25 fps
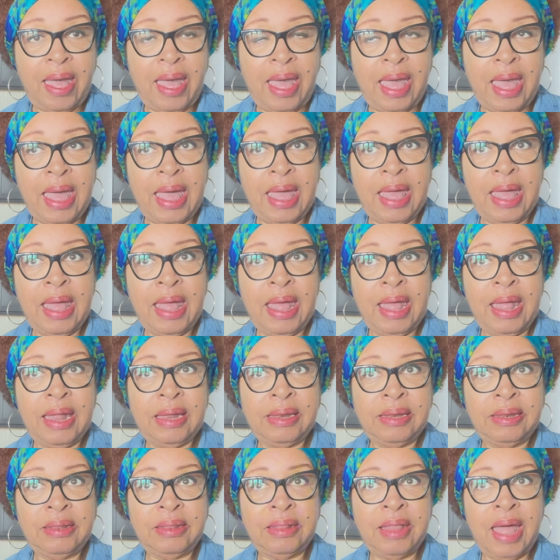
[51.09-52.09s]

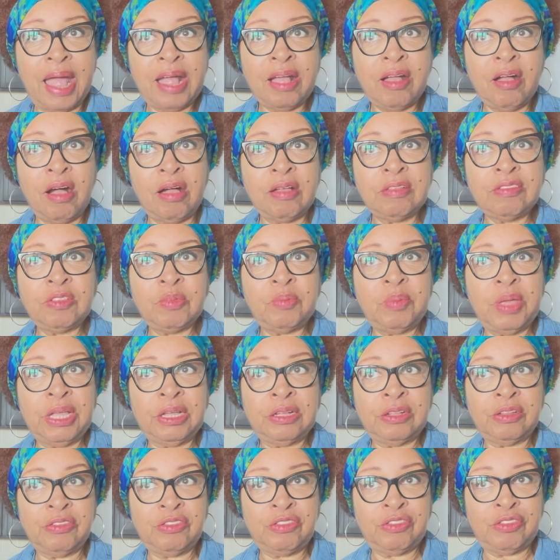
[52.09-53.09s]
And that caused me
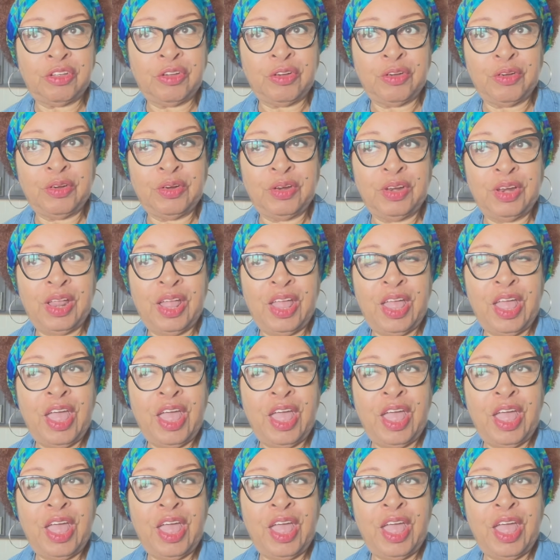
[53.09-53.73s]
concern.